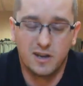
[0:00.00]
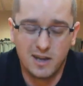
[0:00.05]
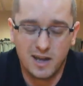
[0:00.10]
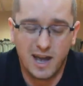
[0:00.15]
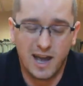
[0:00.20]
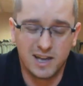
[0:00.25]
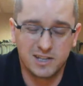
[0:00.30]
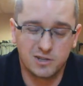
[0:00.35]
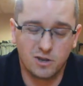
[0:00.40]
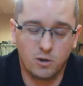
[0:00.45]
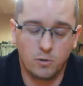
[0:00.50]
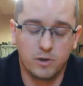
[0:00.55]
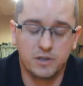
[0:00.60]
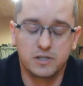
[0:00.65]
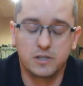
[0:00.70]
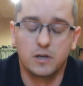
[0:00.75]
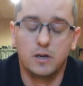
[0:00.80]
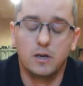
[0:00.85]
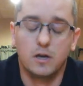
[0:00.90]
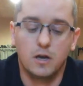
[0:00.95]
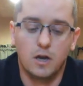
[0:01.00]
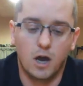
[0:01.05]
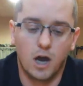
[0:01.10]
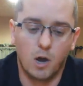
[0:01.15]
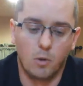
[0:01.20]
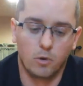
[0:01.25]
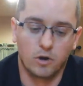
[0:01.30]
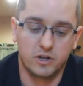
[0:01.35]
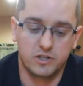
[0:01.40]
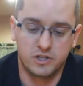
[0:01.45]
As always,
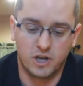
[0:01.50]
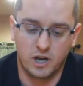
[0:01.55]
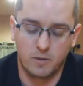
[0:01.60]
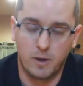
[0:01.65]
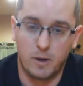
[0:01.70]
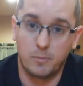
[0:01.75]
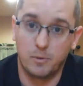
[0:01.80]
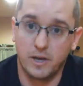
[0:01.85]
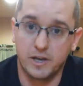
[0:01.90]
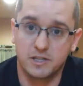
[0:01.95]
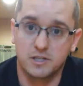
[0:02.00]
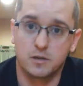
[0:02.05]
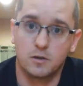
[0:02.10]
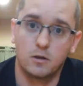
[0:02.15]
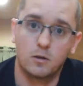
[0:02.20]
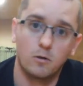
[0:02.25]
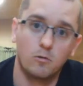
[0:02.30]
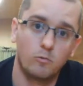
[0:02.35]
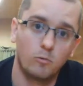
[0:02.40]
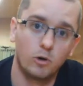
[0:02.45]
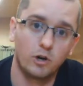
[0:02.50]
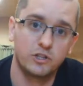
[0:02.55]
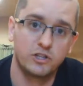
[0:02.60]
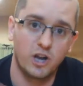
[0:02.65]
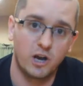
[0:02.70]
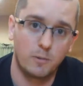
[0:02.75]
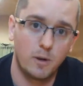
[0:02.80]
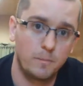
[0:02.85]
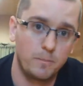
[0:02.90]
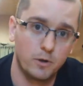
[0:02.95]
we're going to talk about planks. We're going to talk
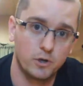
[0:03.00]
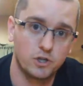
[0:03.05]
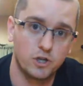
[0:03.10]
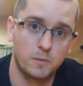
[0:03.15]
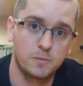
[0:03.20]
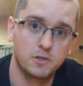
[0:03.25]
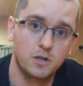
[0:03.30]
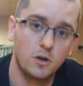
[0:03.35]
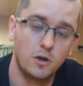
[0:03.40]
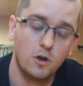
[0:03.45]
about push-ups.